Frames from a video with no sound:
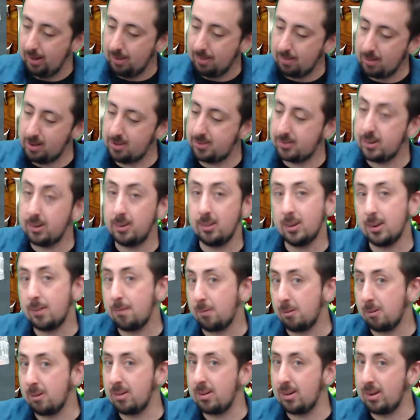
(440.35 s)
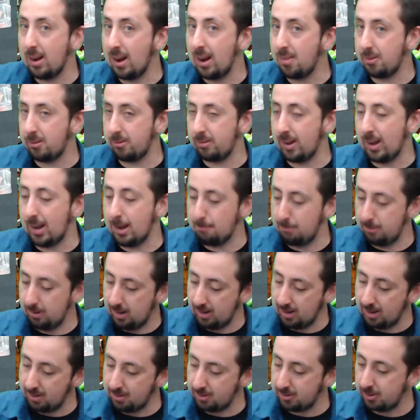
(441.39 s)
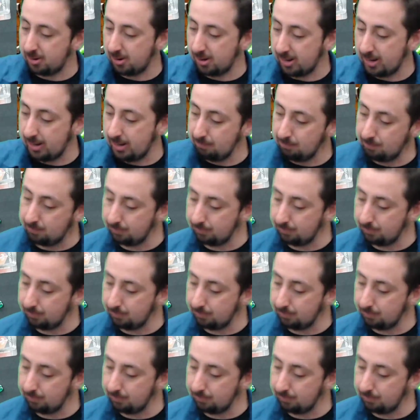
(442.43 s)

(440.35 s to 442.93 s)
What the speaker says: Then it's going to look for another target.